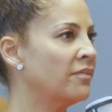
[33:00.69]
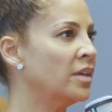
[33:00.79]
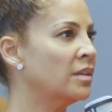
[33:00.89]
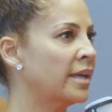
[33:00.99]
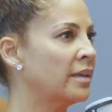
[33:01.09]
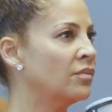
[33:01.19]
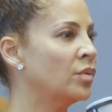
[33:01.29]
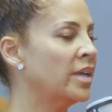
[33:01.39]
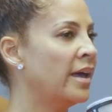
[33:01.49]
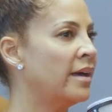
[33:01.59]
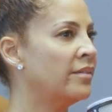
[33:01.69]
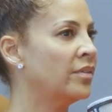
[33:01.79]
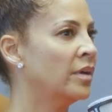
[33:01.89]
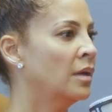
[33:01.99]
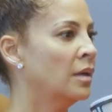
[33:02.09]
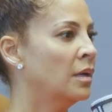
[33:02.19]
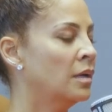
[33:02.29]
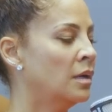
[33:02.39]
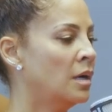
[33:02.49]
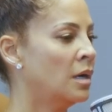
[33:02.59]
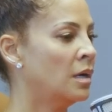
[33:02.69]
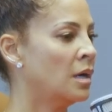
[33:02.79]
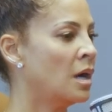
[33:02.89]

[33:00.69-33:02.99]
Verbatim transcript: feel like if we have uh,